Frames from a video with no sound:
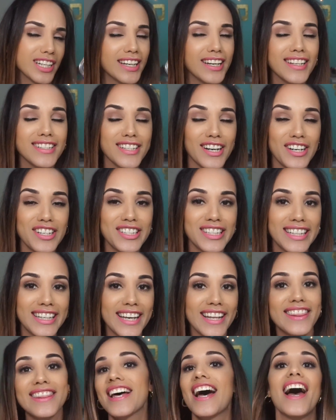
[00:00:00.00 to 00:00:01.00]
It's hard to
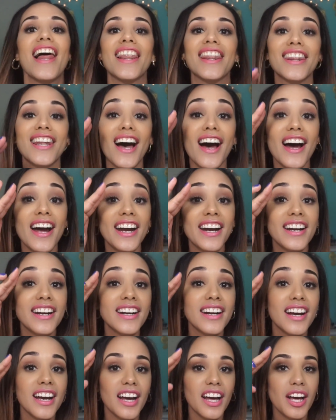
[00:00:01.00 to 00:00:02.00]
get that
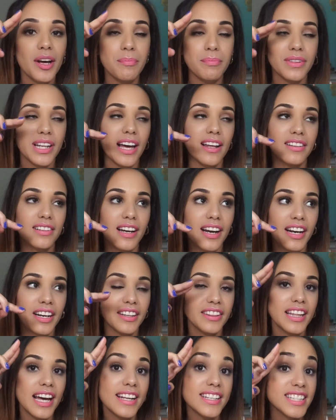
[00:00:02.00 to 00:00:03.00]

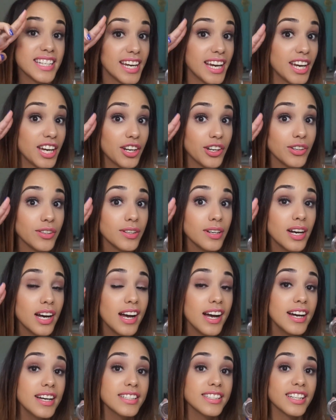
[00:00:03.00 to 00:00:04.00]
that tail
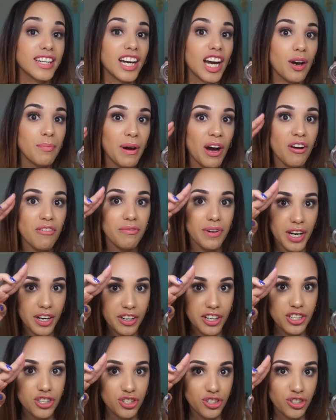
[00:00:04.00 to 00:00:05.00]
to come out
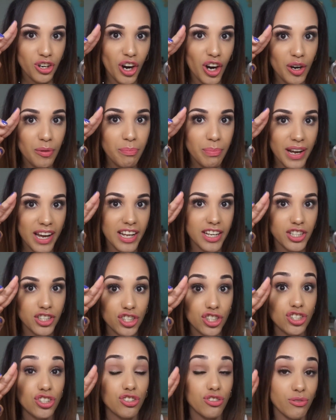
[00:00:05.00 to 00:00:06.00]
very sharp and
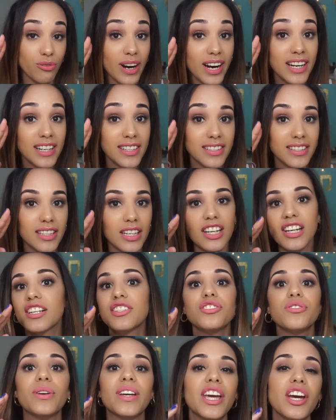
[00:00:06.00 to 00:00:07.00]
straight
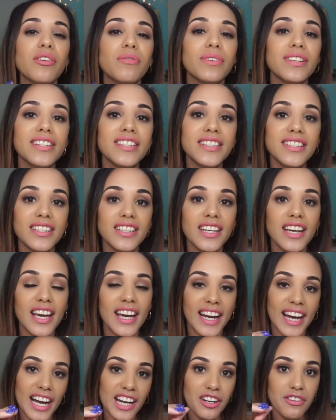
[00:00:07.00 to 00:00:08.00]
because you can't really see it.
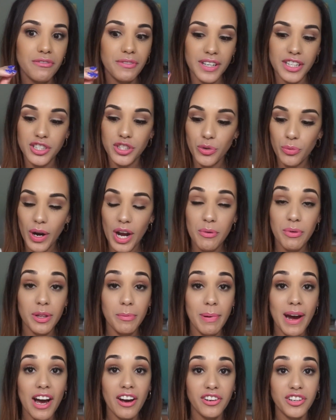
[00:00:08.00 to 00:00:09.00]
It kind of fades away
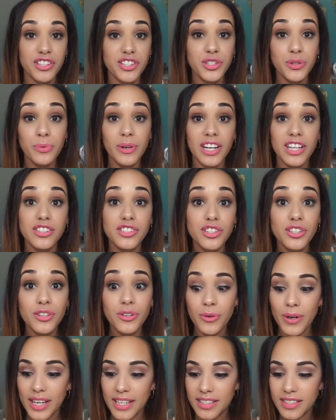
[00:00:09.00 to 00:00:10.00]
with powder. So what I
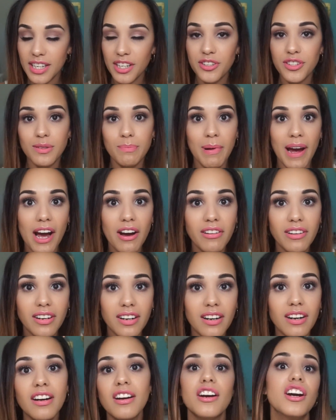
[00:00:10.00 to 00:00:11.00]
do is I use
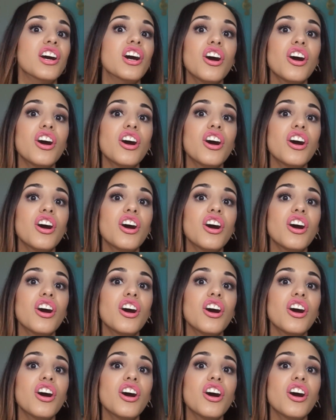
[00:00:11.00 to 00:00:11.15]
powder